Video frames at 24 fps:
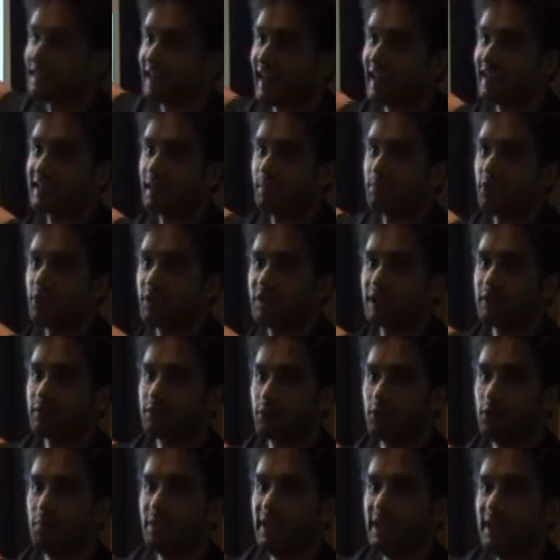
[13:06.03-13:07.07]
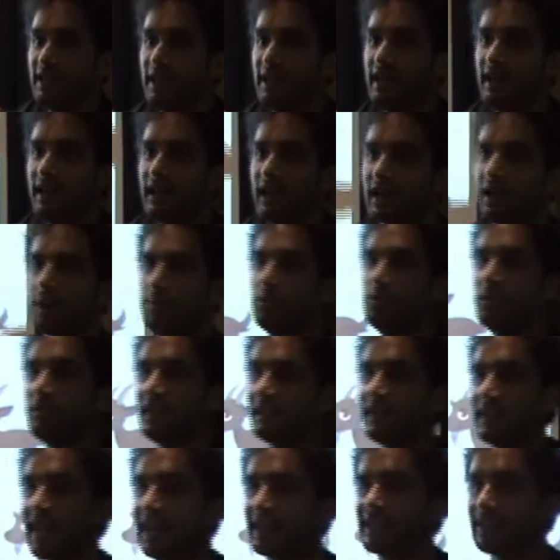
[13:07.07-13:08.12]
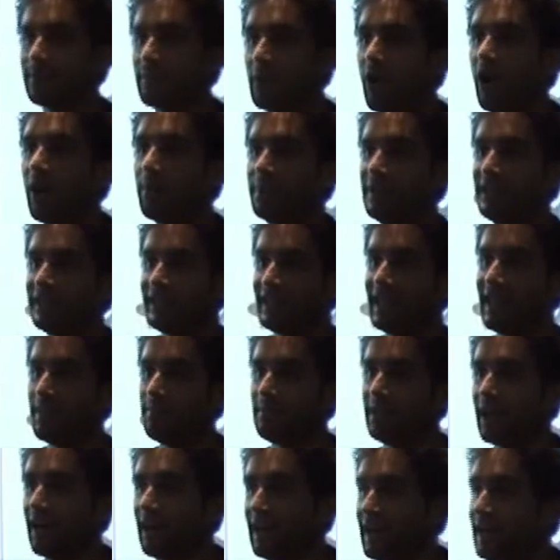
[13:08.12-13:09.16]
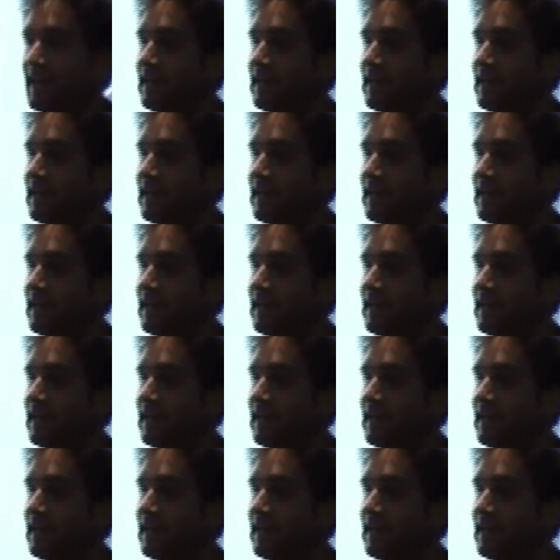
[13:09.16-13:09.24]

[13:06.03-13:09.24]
case, I'm using Ruby, and I'm using the XML RPC API.